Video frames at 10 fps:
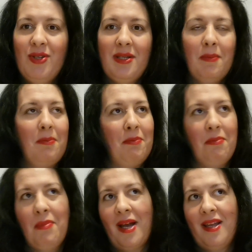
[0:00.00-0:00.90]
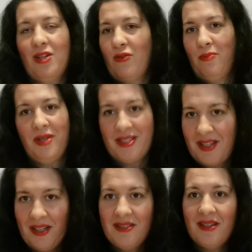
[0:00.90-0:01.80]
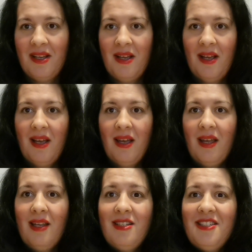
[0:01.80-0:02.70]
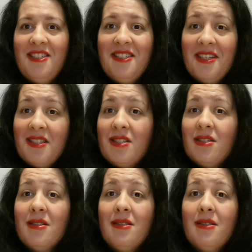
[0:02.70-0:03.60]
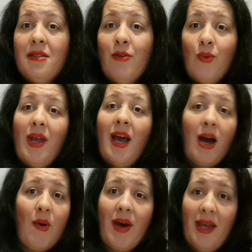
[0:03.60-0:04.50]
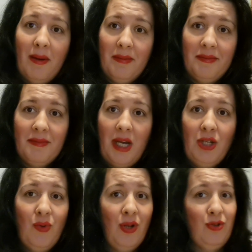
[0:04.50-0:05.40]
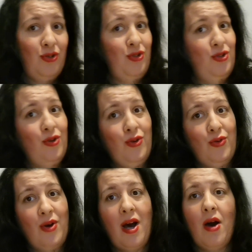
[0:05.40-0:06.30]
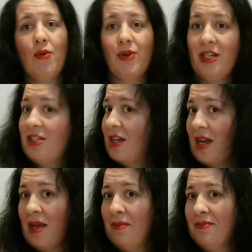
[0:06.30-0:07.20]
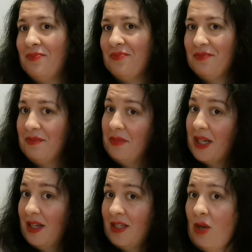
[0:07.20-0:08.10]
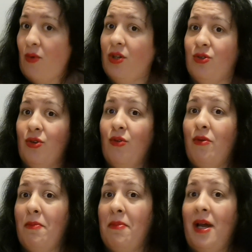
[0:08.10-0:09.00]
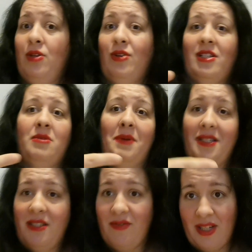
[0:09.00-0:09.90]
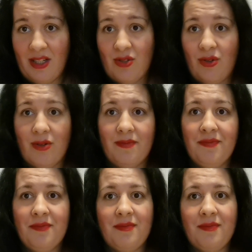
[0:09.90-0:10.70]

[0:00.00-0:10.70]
with a packet of biscuits. It's just the way how I am. I don't want to show you how rich I am because I want to go buy too expensive things to you.